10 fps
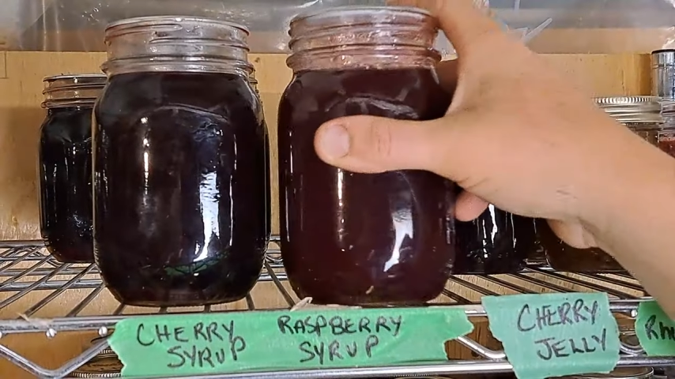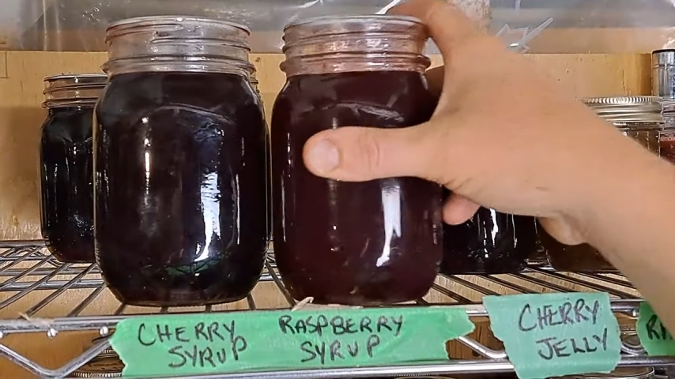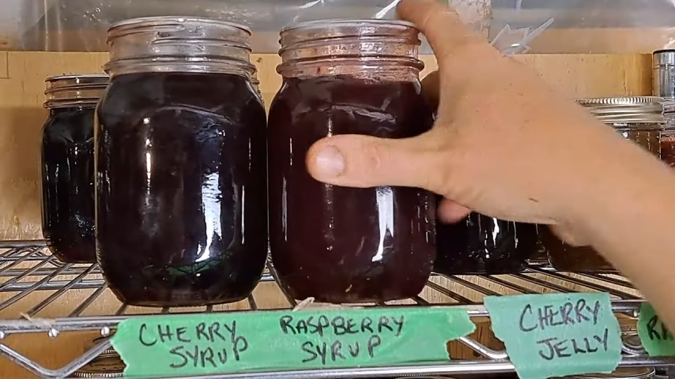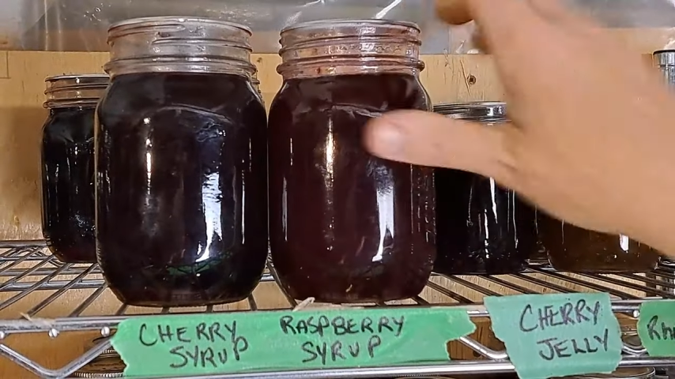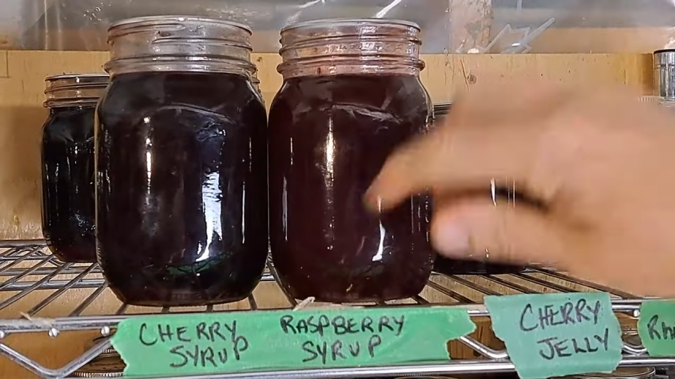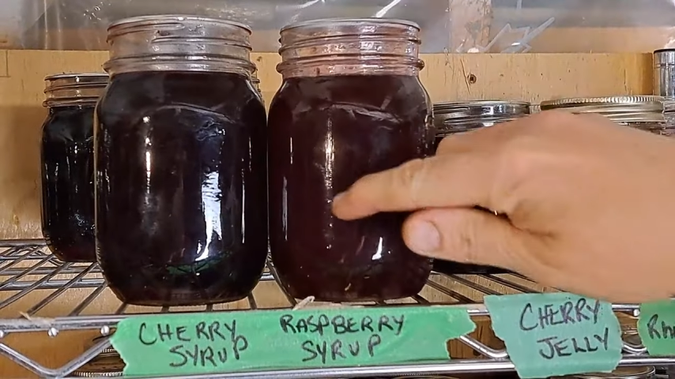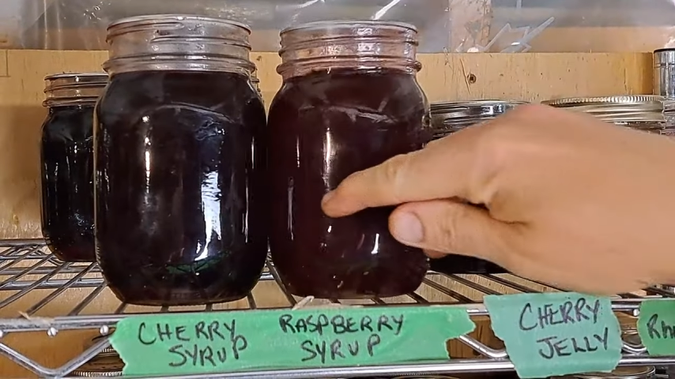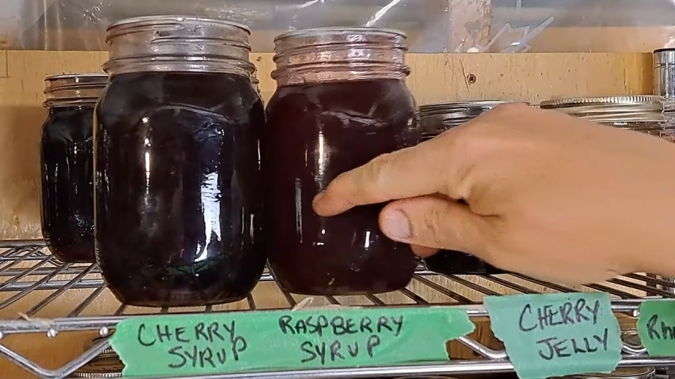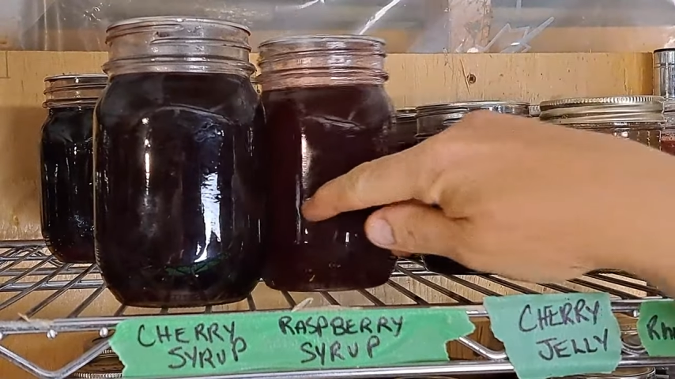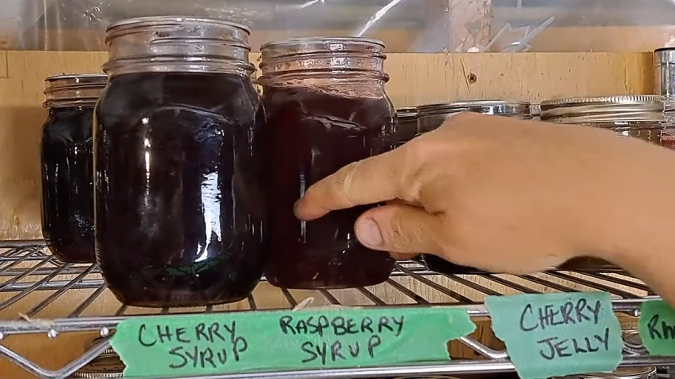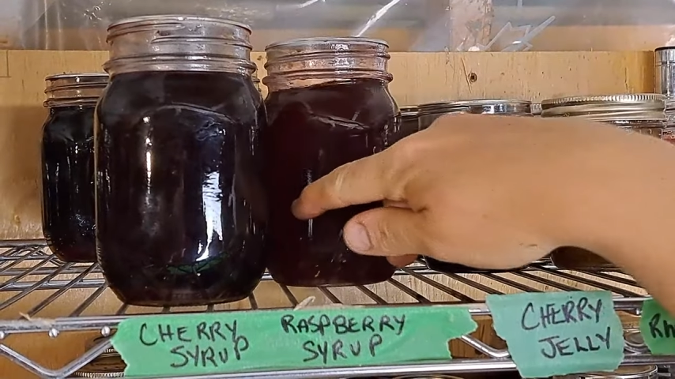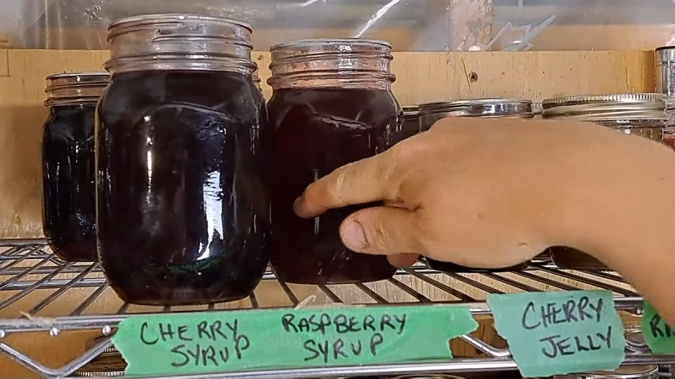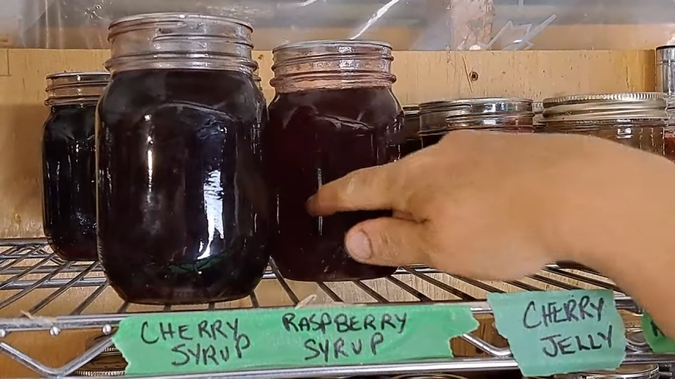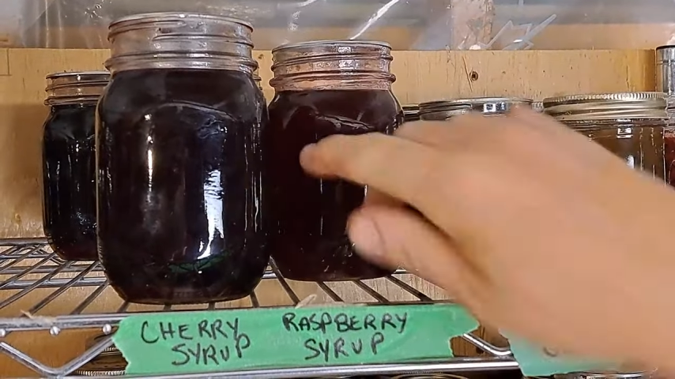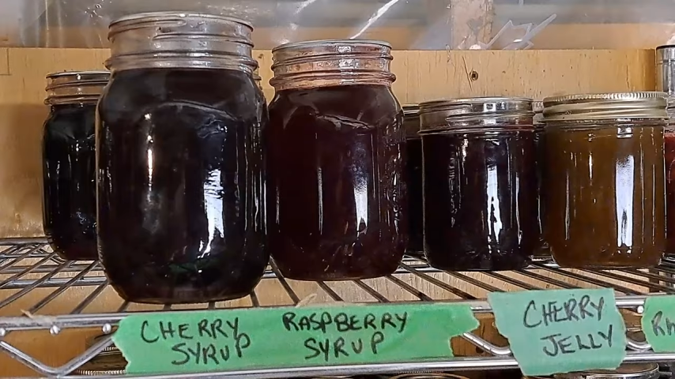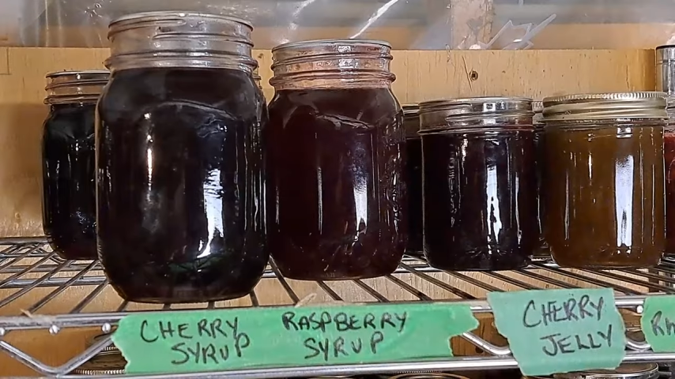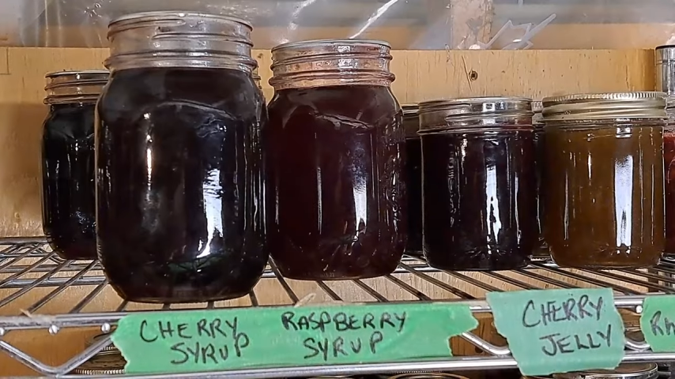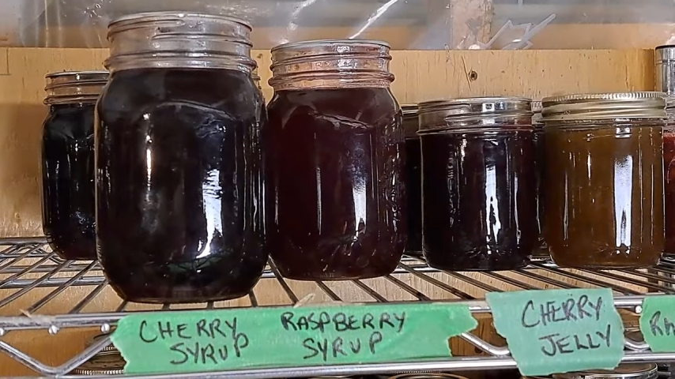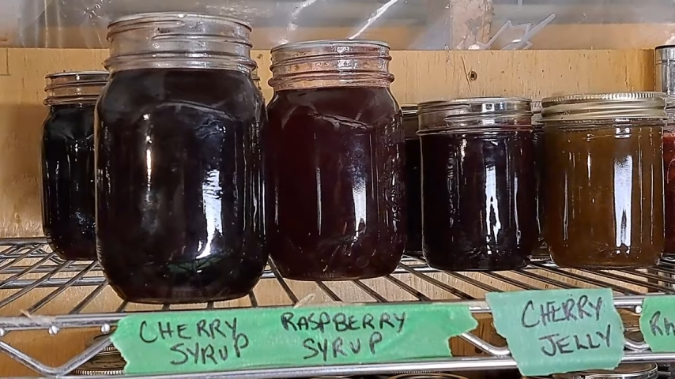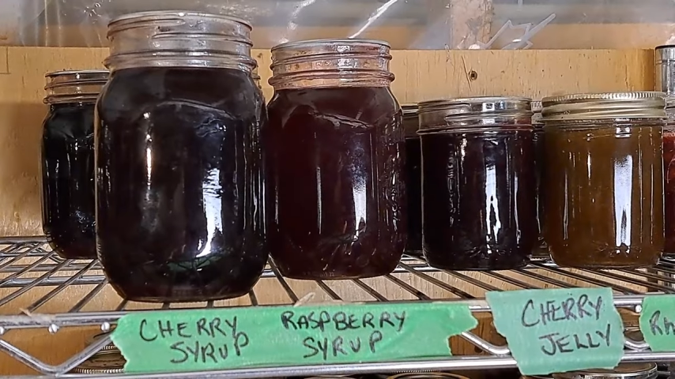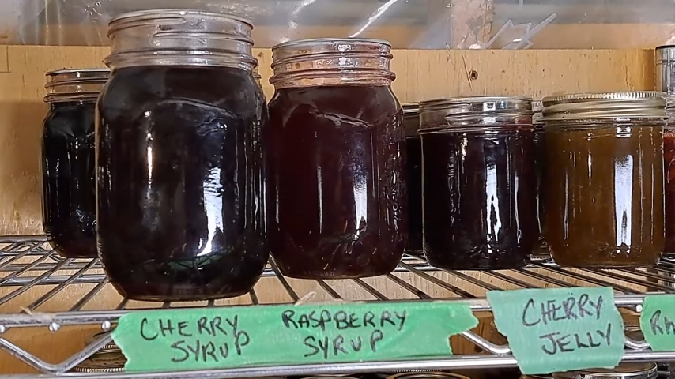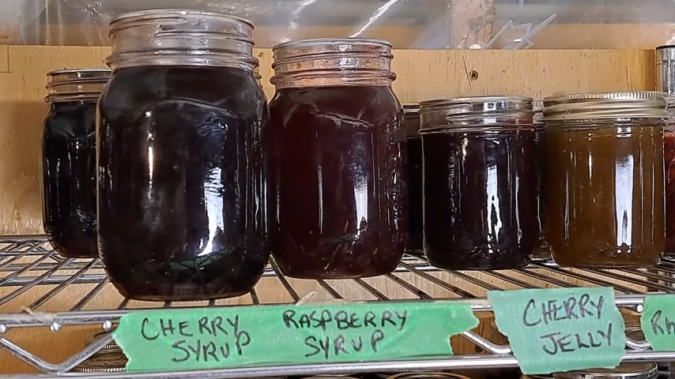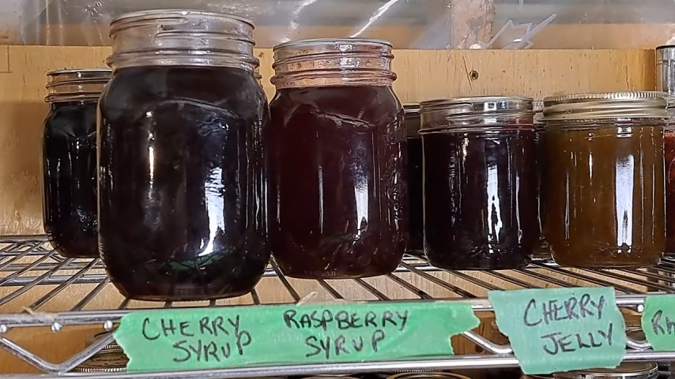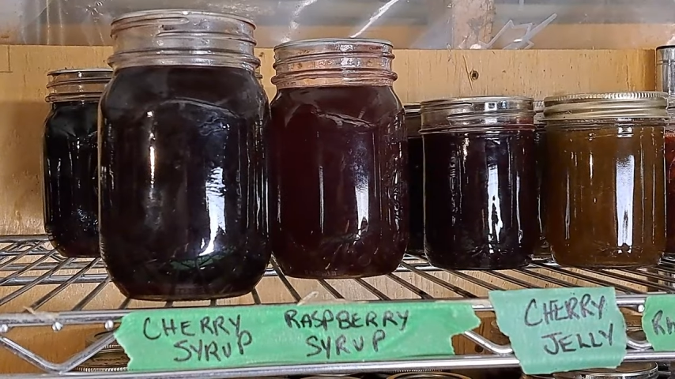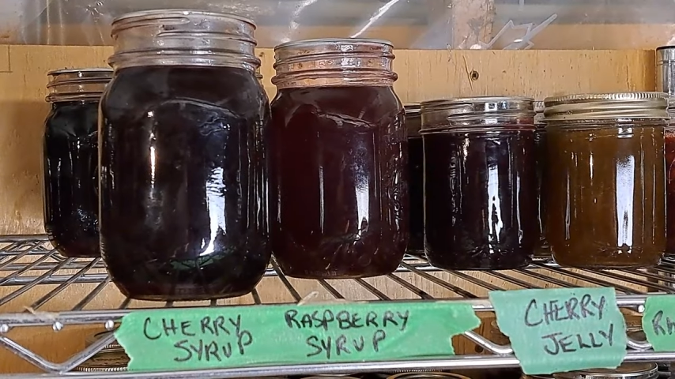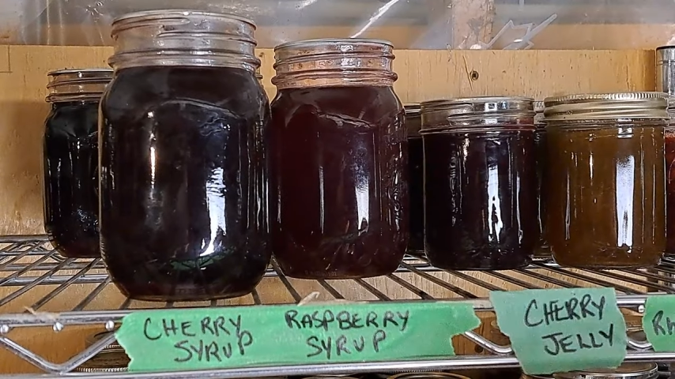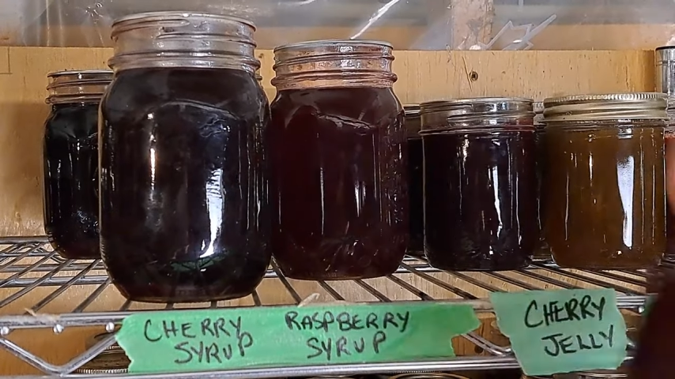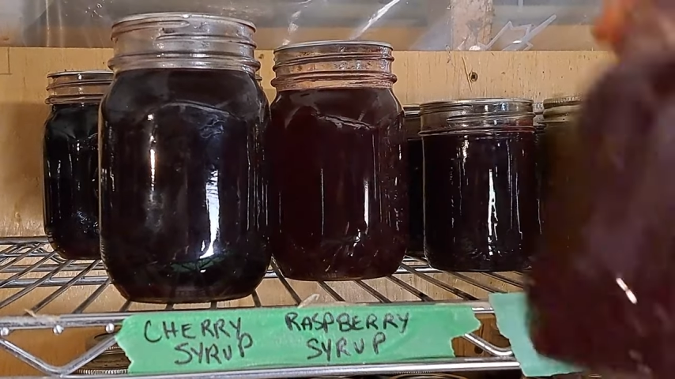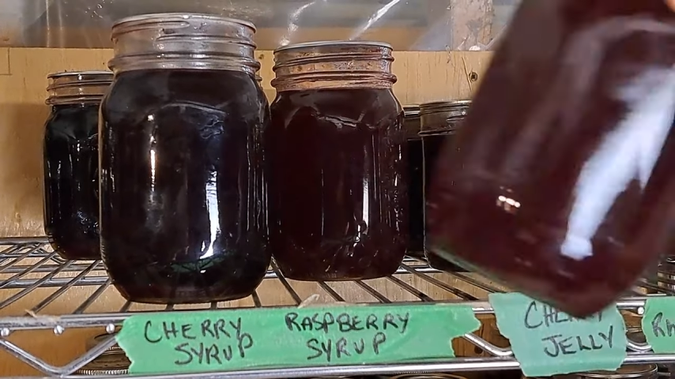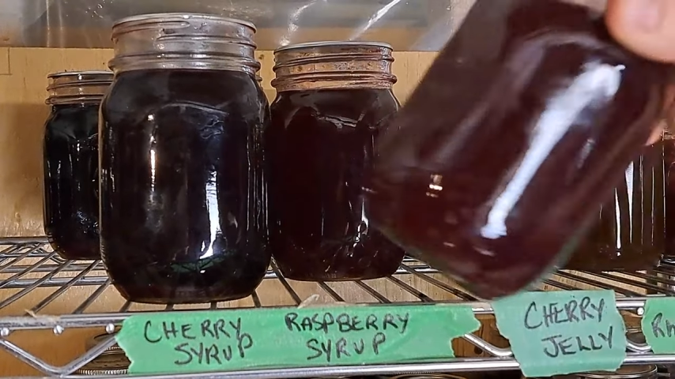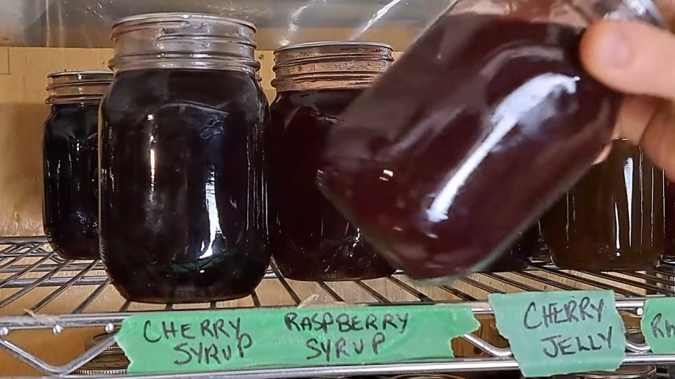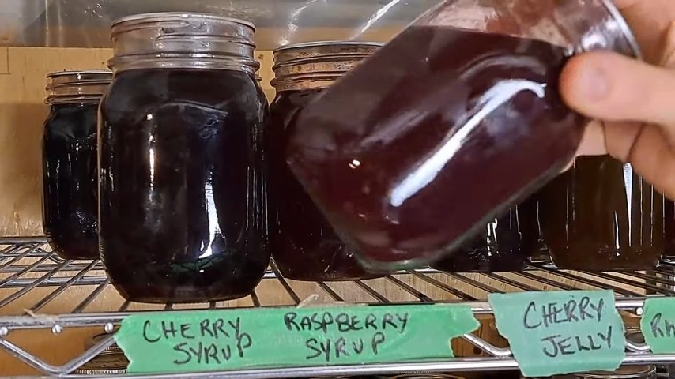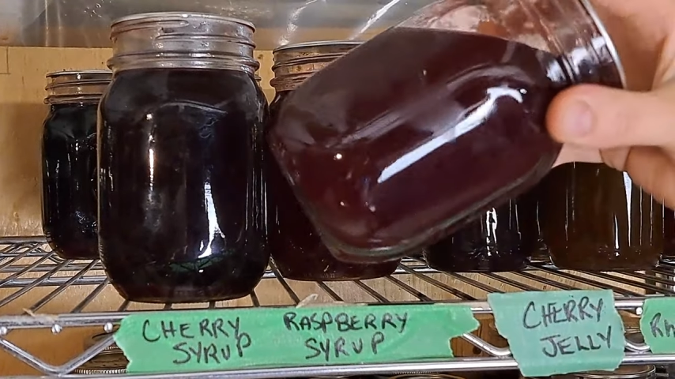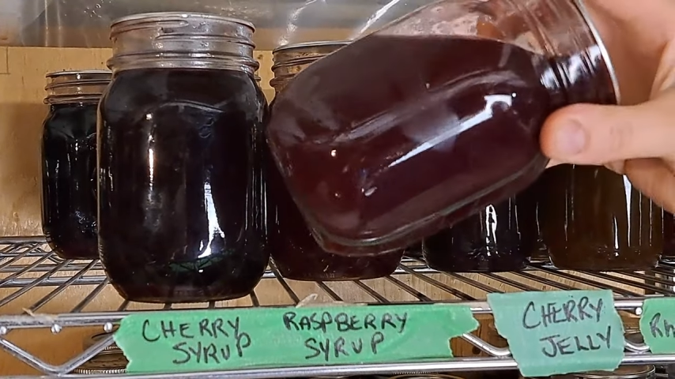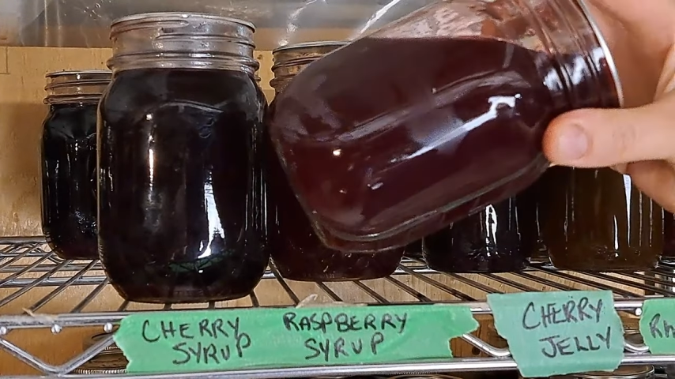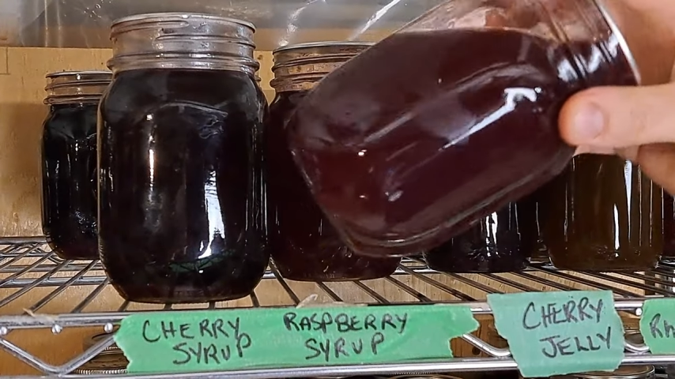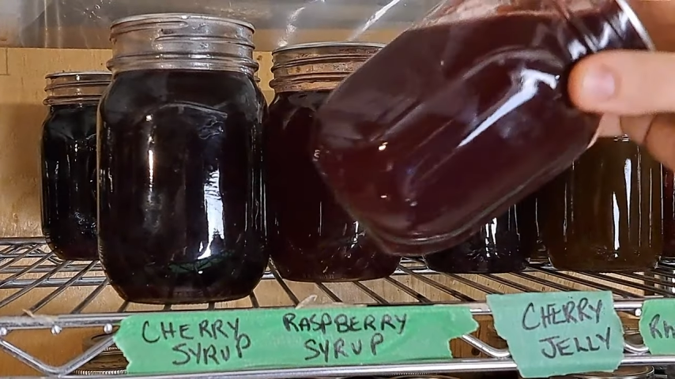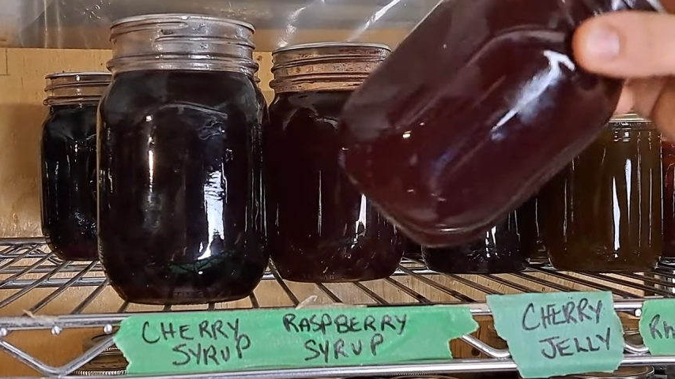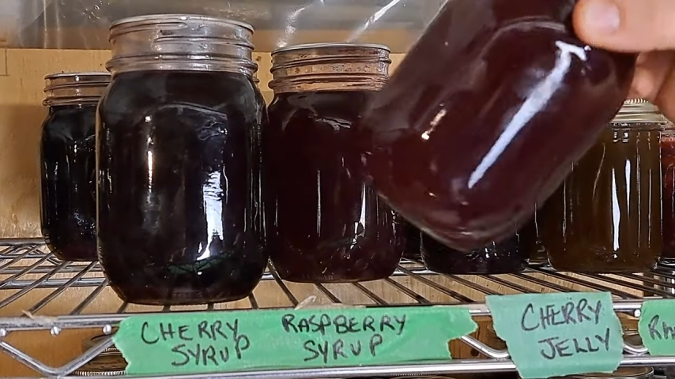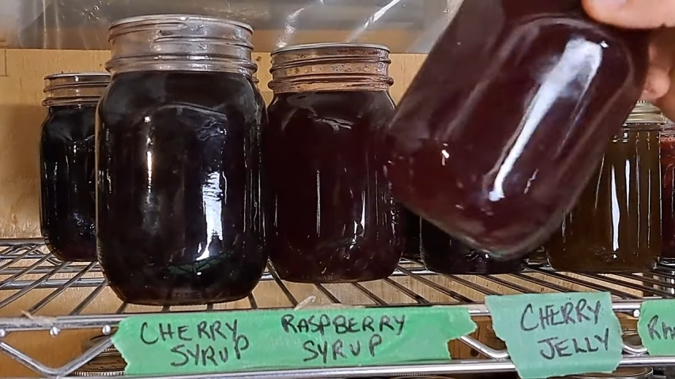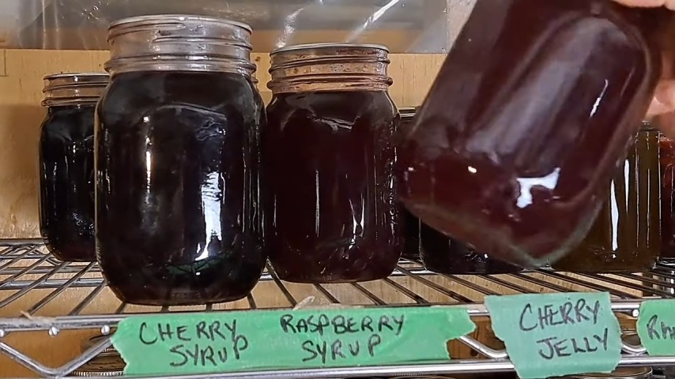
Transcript: (no speaker visible)